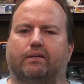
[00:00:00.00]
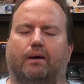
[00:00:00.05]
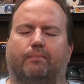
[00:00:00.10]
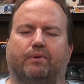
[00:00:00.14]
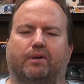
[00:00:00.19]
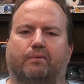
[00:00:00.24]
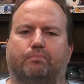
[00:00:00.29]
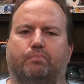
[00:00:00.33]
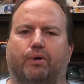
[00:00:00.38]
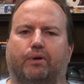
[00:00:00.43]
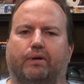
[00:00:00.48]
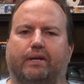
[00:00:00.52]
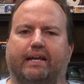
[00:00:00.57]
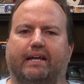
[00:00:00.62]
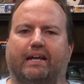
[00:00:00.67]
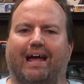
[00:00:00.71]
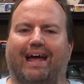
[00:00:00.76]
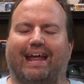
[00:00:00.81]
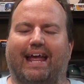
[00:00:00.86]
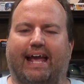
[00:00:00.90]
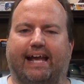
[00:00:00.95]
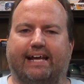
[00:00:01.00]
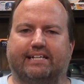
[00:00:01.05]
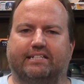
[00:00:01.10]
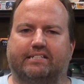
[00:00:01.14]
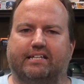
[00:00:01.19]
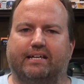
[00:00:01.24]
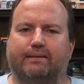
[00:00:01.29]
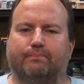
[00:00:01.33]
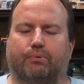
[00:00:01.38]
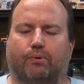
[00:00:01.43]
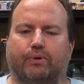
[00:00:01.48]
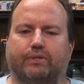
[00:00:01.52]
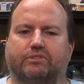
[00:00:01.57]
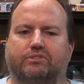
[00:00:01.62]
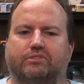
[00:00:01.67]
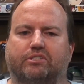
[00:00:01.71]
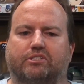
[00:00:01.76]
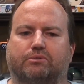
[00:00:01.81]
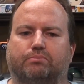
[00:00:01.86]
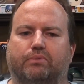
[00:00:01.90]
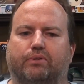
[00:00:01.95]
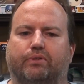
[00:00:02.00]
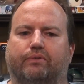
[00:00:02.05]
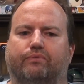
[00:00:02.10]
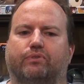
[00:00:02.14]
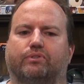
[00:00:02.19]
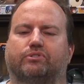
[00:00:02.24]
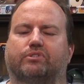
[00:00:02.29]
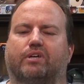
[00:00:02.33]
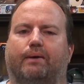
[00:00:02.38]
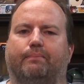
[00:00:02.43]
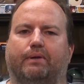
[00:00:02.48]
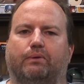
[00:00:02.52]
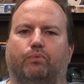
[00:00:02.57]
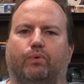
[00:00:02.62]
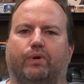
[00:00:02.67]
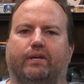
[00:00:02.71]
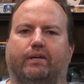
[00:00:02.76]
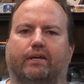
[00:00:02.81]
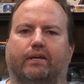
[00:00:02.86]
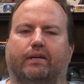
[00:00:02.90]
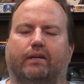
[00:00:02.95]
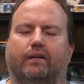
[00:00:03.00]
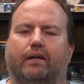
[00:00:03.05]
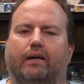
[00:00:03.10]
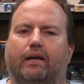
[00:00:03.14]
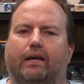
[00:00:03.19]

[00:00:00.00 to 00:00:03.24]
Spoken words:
I'm going to put it in at $18.6 million for this coming weekend.